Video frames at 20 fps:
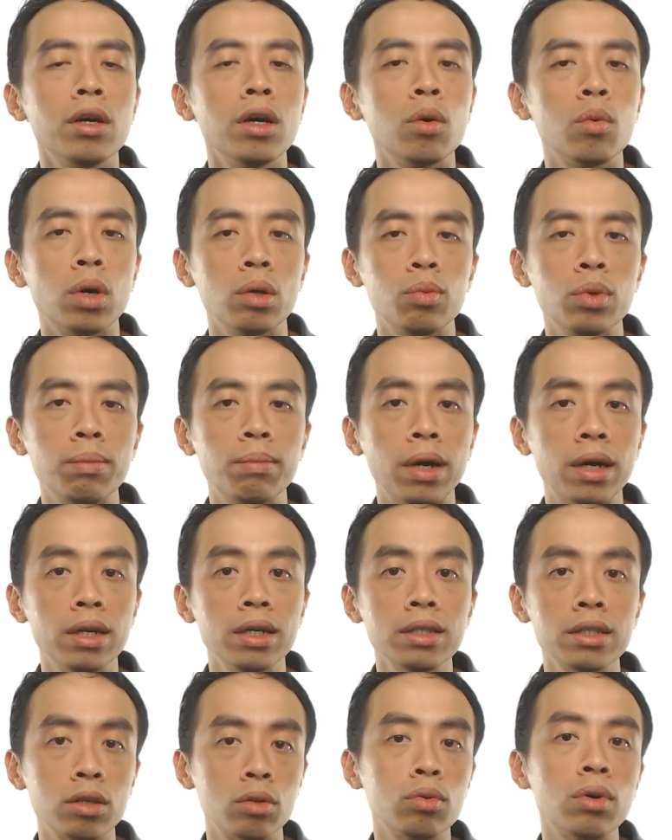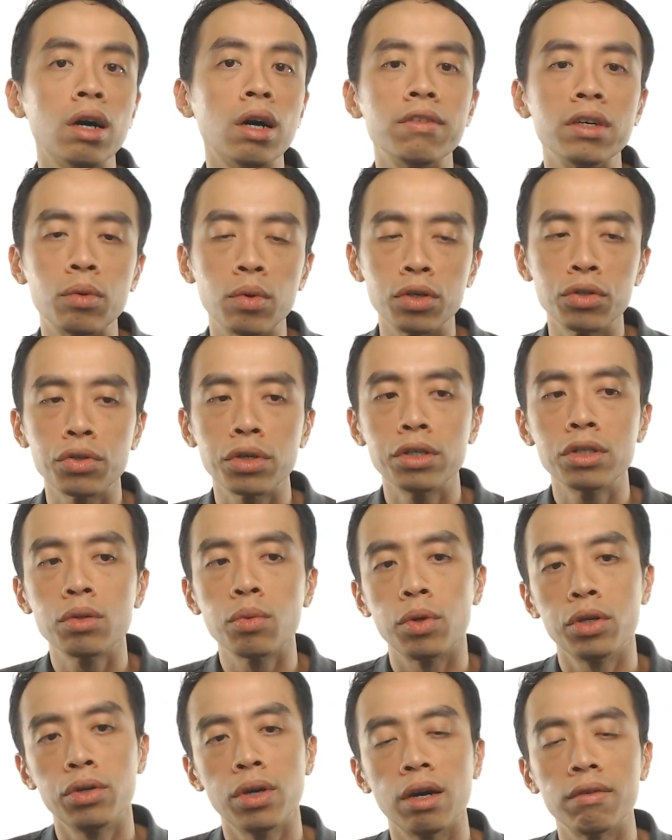When we balance the two half equations,
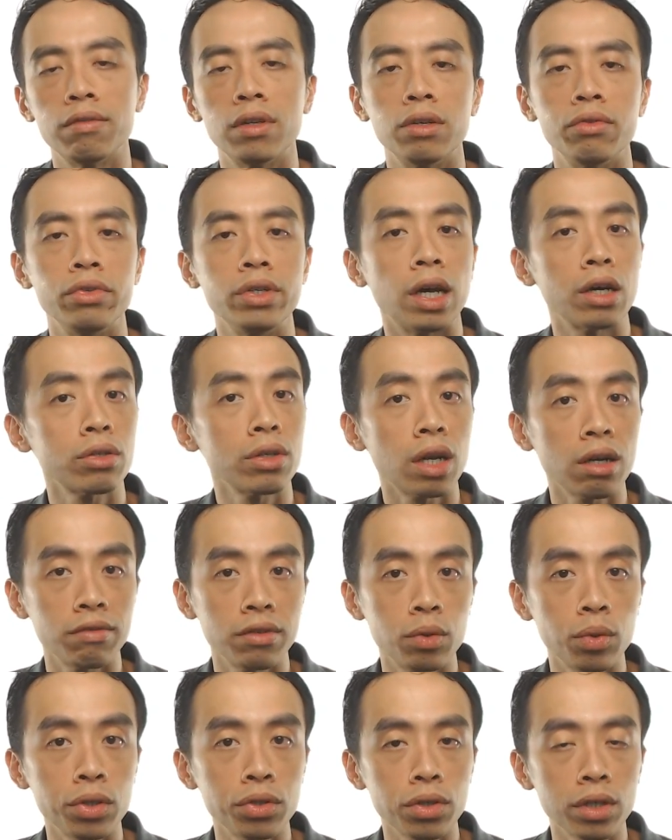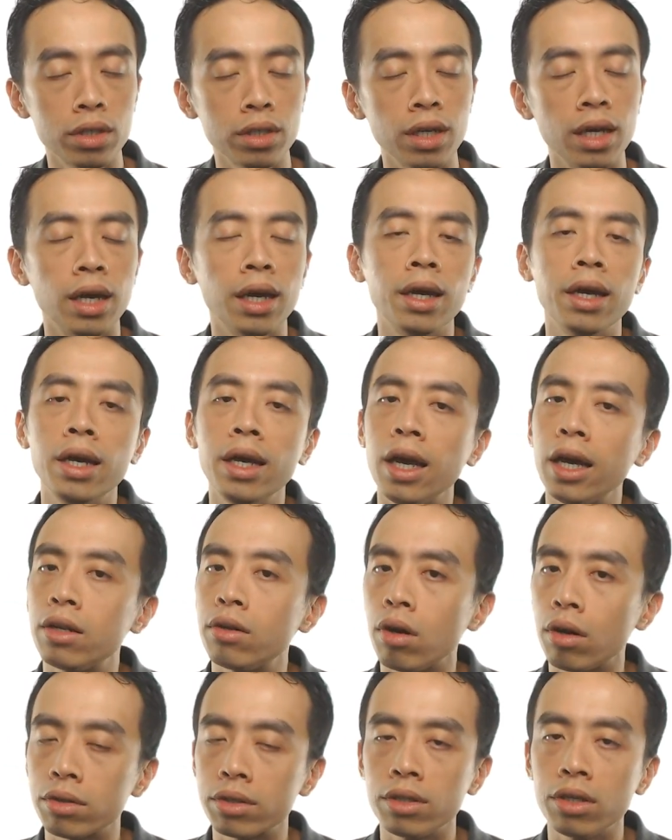when you have the reduction half equation and the
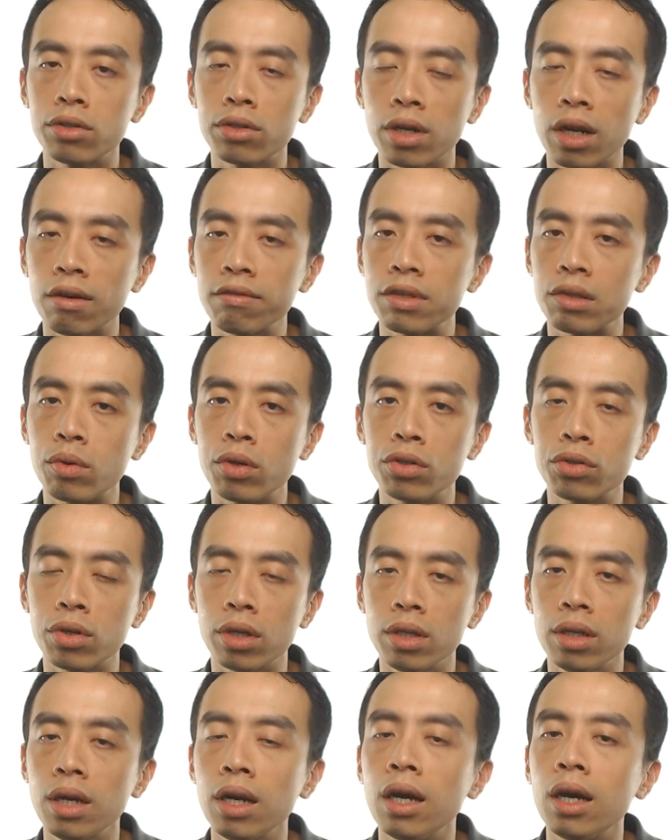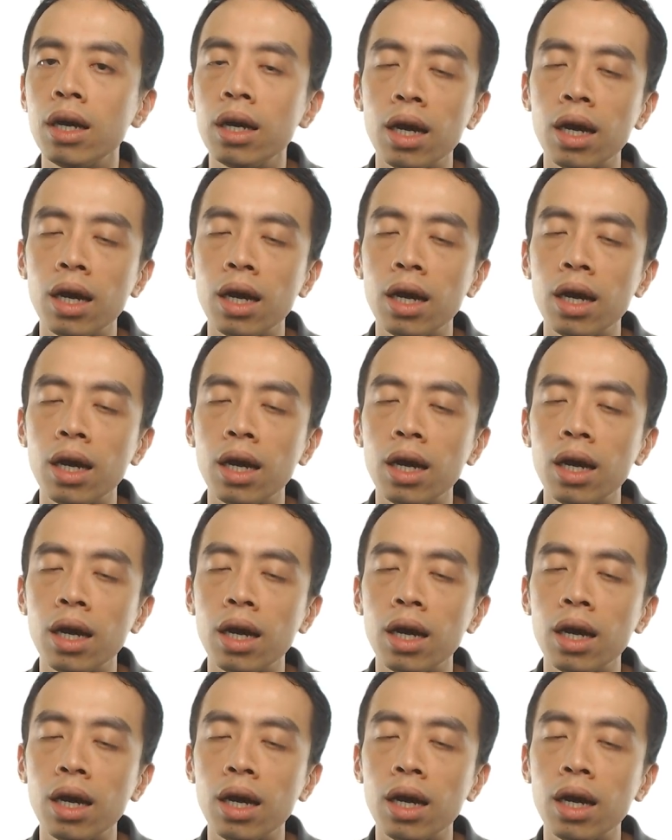oxidation half equation,